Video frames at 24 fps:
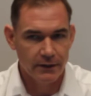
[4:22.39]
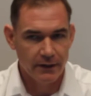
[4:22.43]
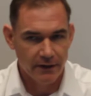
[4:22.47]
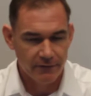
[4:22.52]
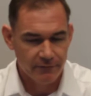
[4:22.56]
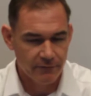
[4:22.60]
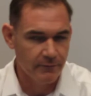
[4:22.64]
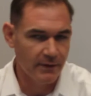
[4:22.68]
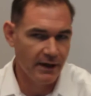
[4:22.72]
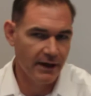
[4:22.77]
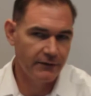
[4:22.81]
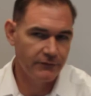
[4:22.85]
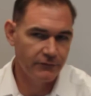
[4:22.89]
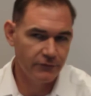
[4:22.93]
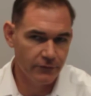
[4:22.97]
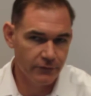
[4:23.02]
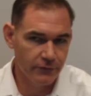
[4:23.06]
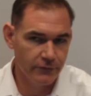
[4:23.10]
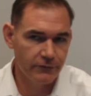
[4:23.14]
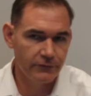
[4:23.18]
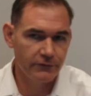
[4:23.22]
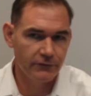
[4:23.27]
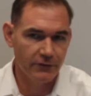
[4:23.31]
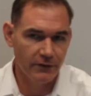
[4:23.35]
I have a
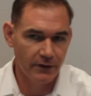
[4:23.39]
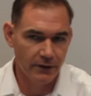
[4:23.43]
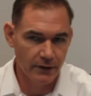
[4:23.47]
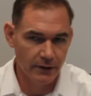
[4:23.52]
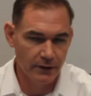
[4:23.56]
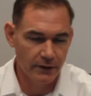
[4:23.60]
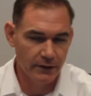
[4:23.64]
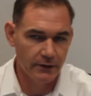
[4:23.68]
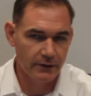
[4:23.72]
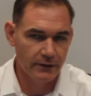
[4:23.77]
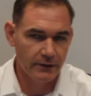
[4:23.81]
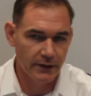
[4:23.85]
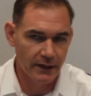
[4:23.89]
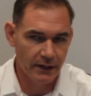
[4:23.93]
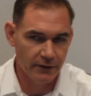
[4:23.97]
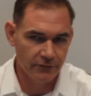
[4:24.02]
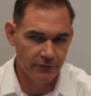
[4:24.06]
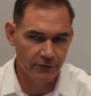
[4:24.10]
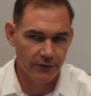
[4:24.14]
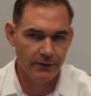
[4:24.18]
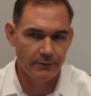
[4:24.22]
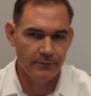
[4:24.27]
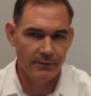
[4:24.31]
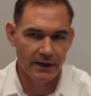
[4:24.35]
master's in
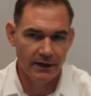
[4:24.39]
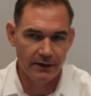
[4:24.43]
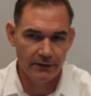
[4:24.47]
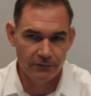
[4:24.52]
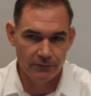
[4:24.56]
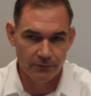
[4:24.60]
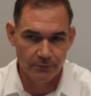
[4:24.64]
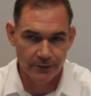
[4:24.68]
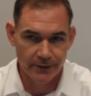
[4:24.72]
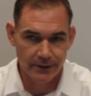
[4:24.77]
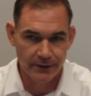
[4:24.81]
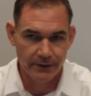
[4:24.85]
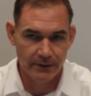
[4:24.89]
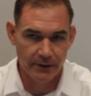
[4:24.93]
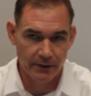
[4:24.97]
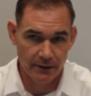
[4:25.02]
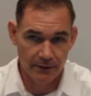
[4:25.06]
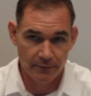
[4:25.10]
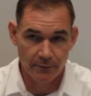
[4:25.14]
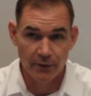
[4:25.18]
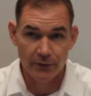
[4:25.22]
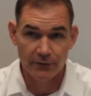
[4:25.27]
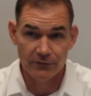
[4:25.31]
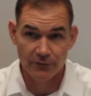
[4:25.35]
engineering management, and
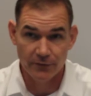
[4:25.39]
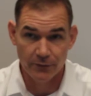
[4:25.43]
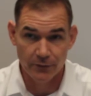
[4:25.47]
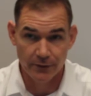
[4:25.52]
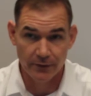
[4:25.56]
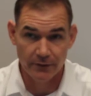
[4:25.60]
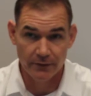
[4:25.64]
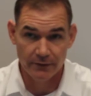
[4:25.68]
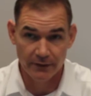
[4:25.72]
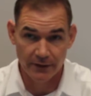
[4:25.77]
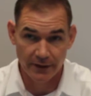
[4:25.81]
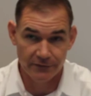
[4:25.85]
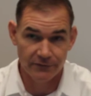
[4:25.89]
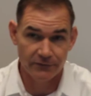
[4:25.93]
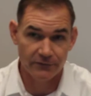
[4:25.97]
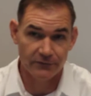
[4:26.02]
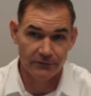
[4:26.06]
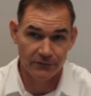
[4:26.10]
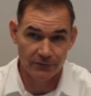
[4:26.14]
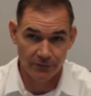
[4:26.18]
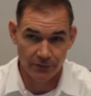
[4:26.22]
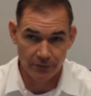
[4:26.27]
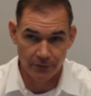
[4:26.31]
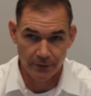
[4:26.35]
I'm also a licensed
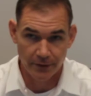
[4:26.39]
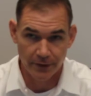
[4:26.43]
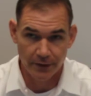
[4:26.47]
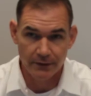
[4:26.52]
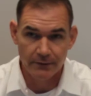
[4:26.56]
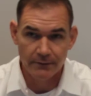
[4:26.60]
attorney.